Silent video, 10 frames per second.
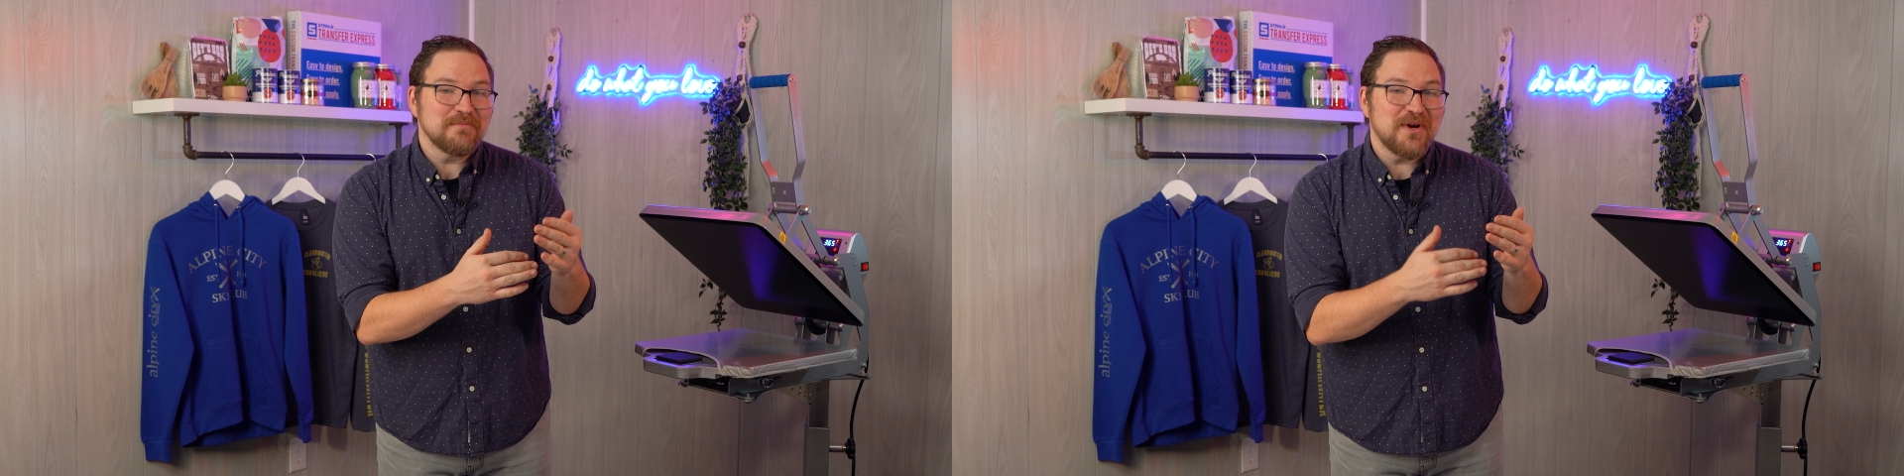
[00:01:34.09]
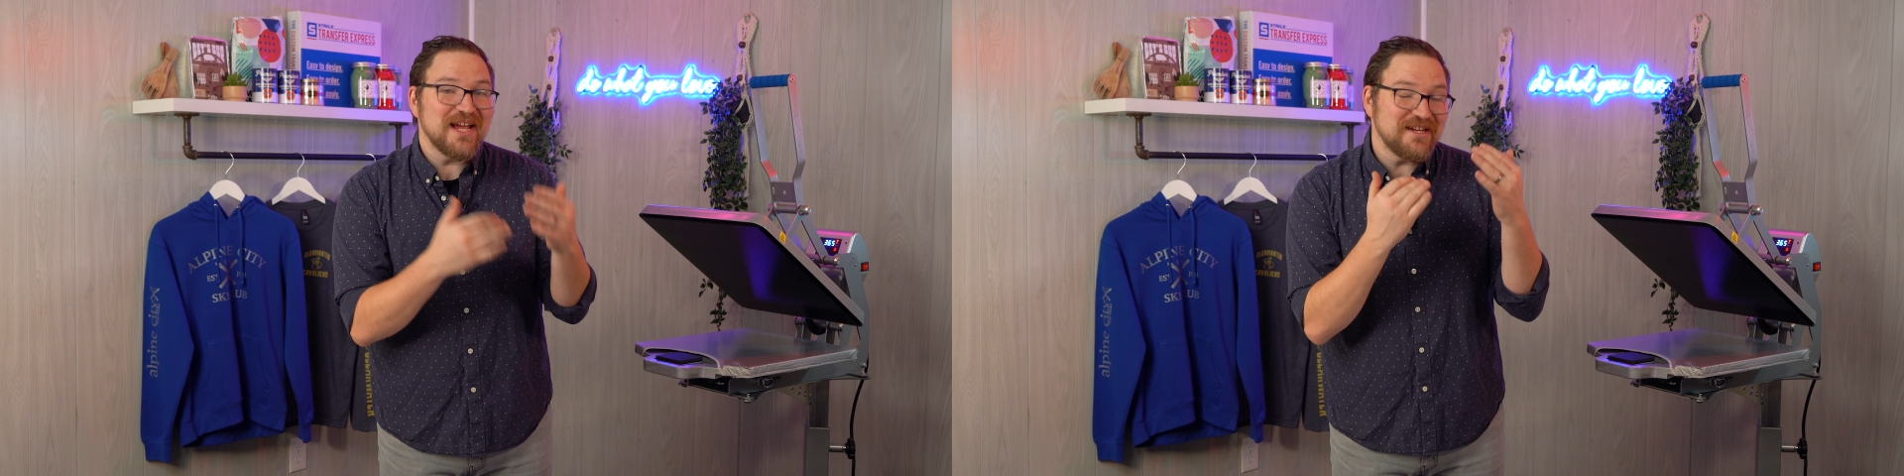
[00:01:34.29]

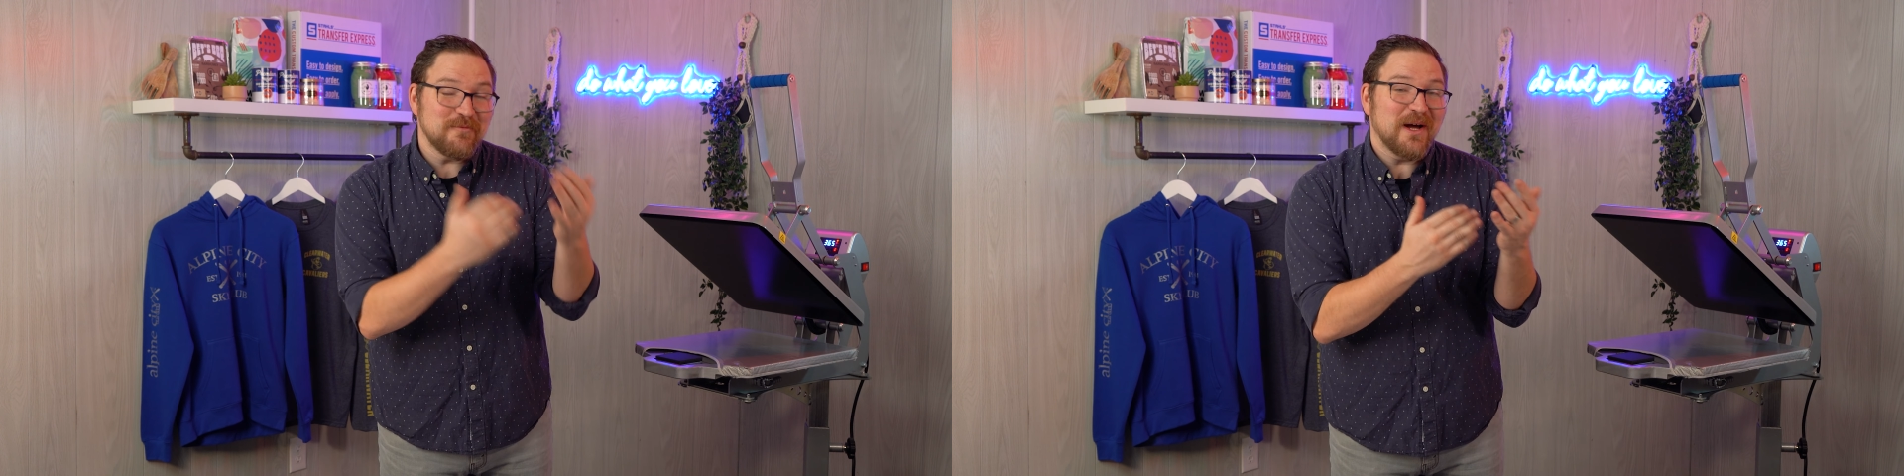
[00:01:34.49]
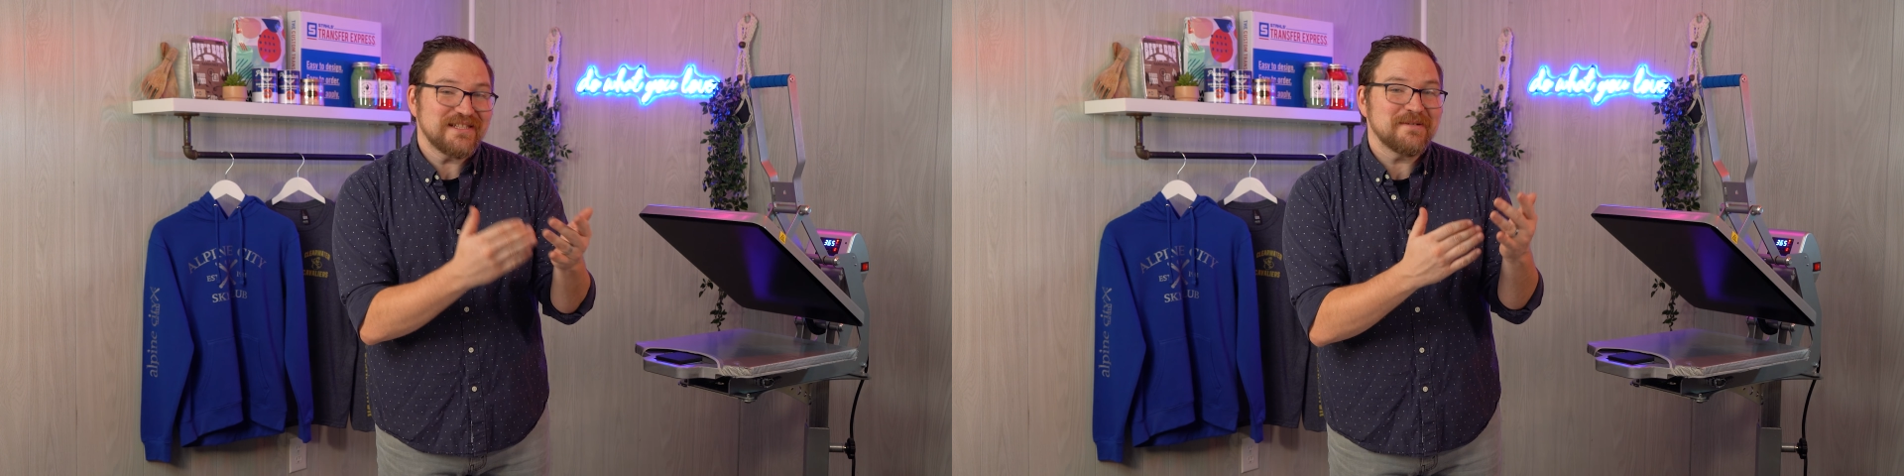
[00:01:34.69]
brand and
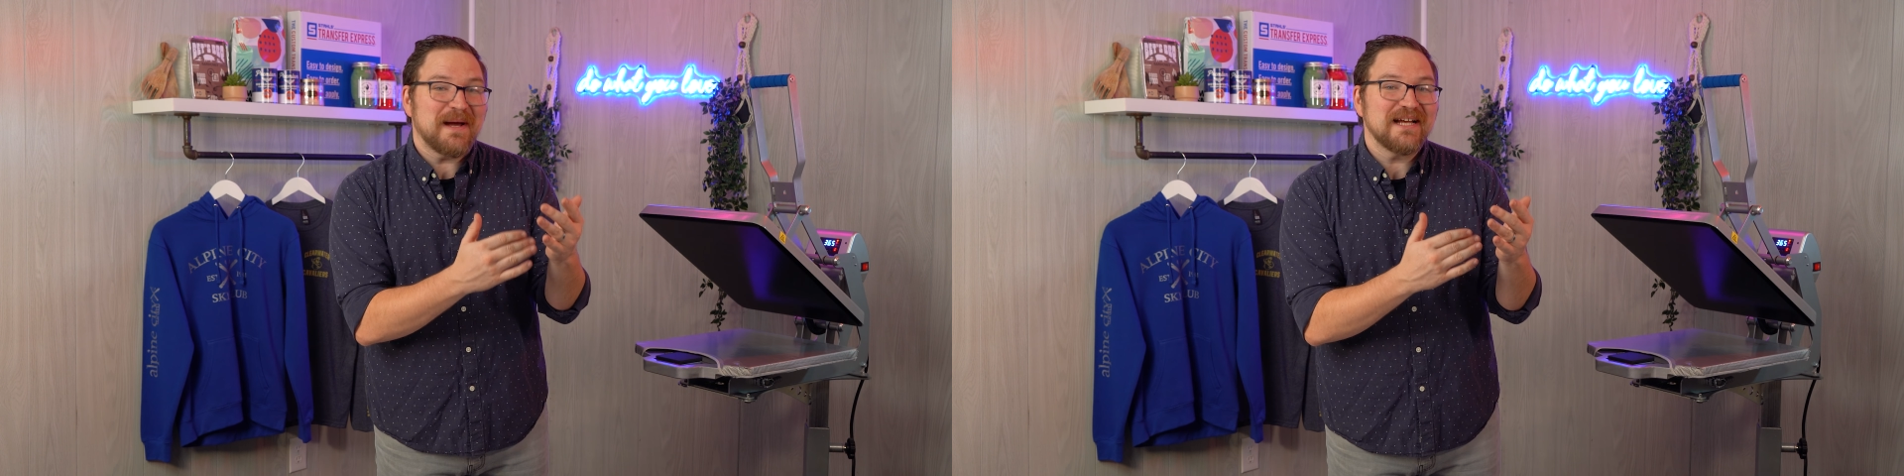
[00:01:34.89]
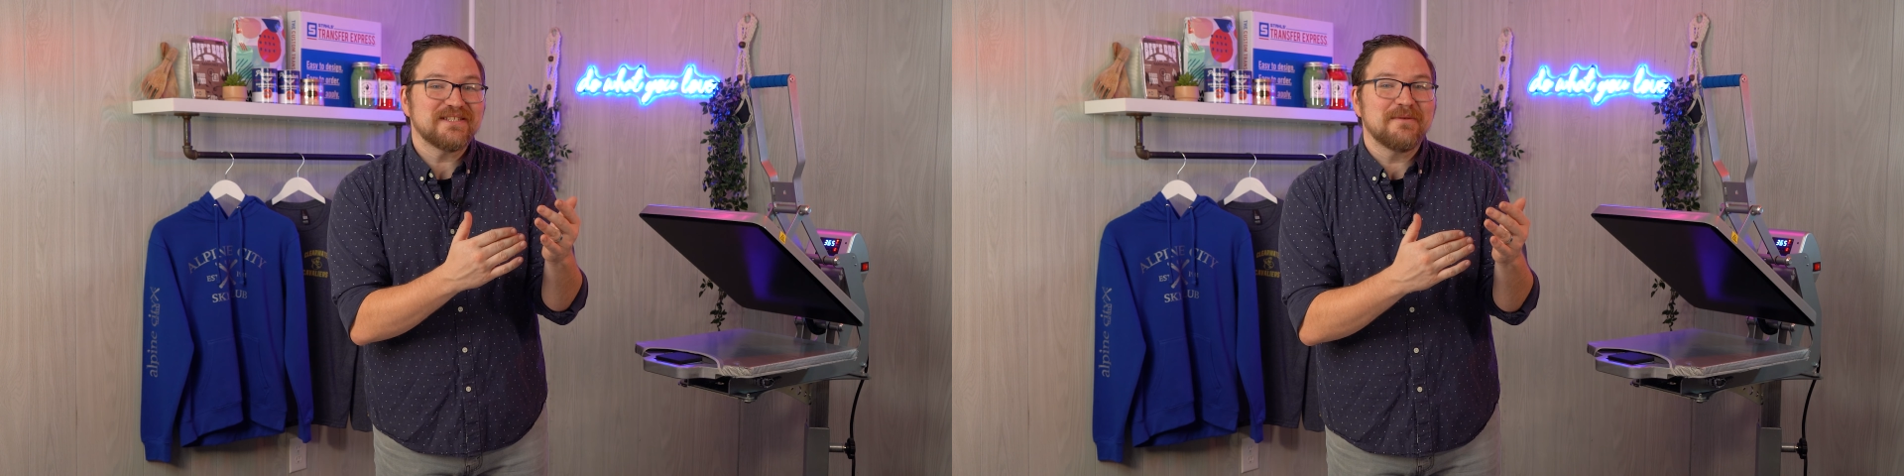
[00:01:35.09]
wants to
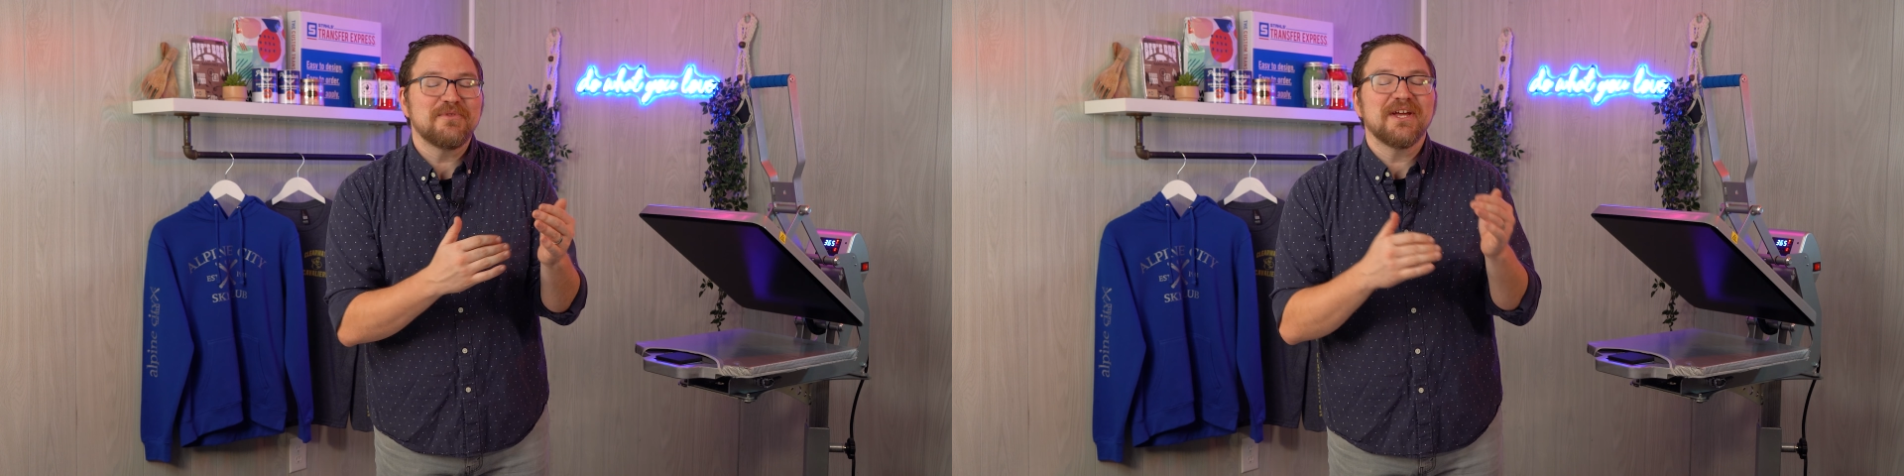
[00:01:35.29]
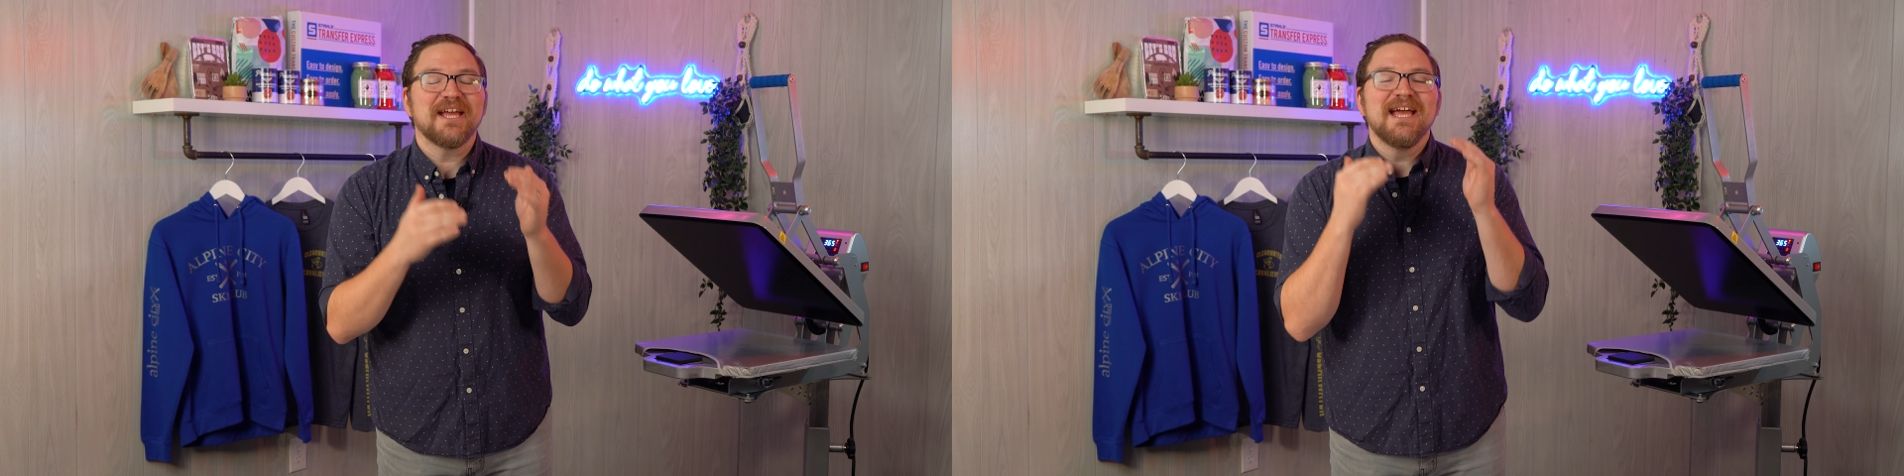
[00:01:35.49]
buy
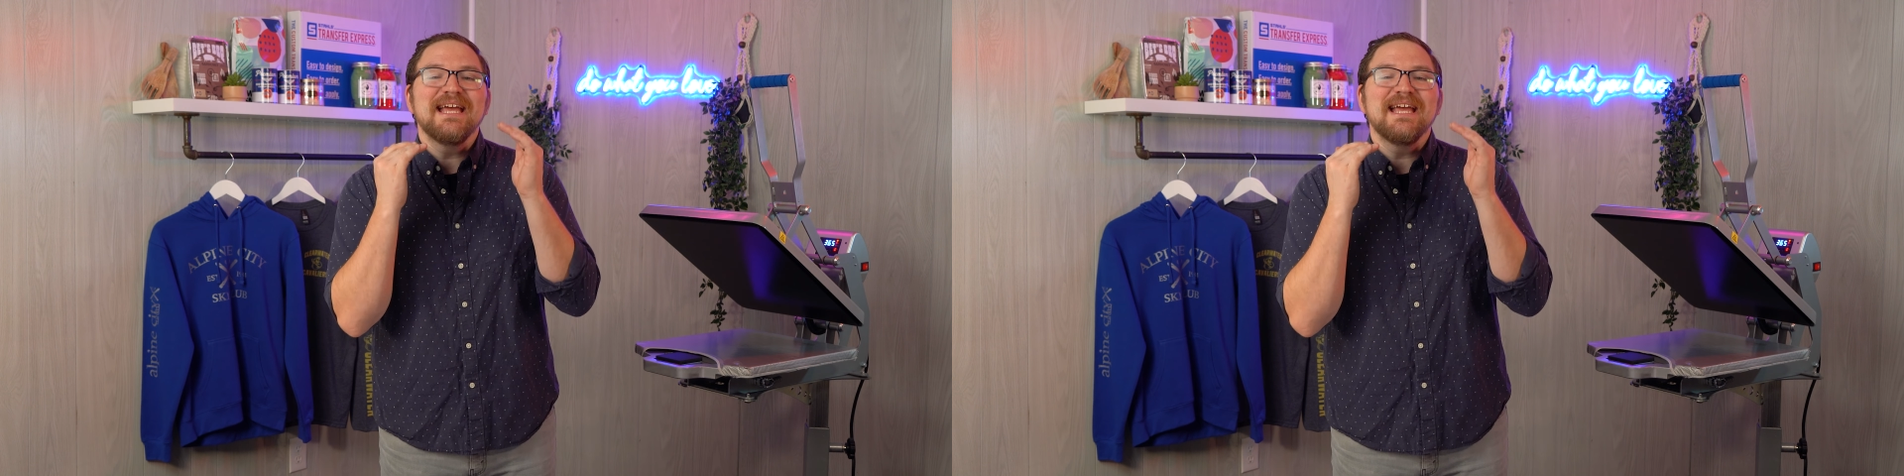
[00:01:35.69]
something,